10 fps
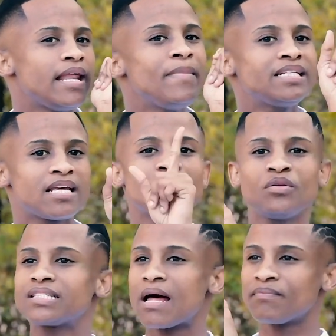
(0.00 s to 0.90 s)
Let me tell
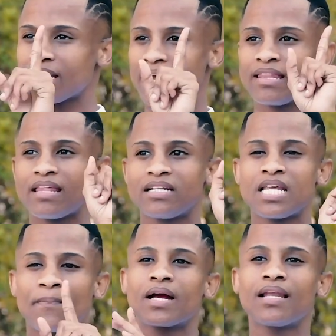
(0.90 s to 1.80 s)
you something, and a
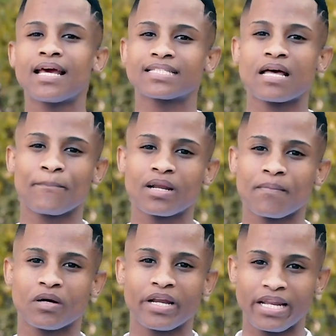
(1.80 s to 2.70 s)
typical example
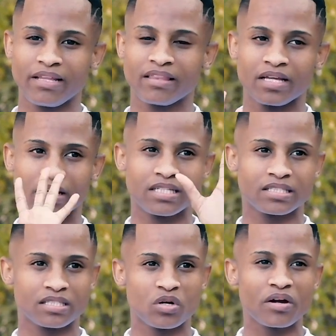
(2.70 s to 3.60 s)
about anything,
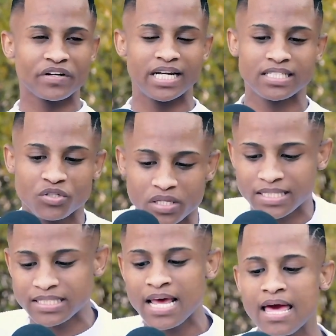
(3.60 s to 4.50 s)
it's not related to this.